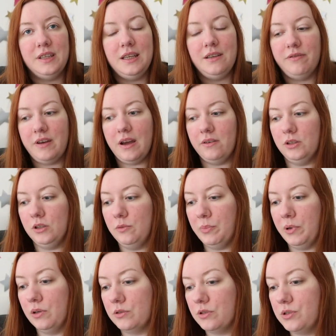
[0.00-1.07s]
the Fairyloot
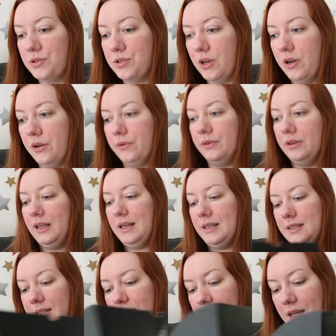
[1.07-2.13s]
box. So
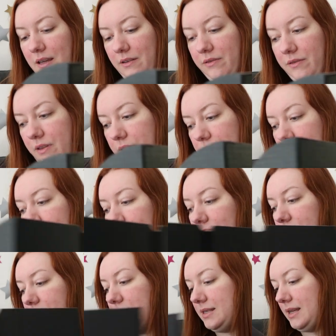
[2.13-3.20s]
let's give
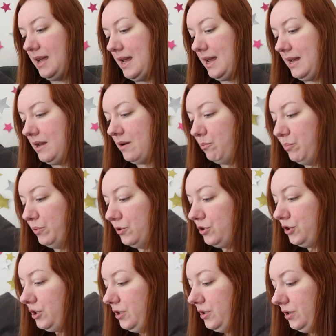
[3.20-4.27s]
this a
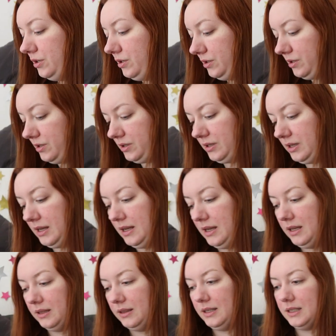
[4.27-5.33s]
butcher's.
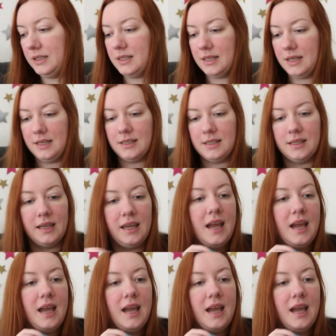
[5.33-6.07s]
This is the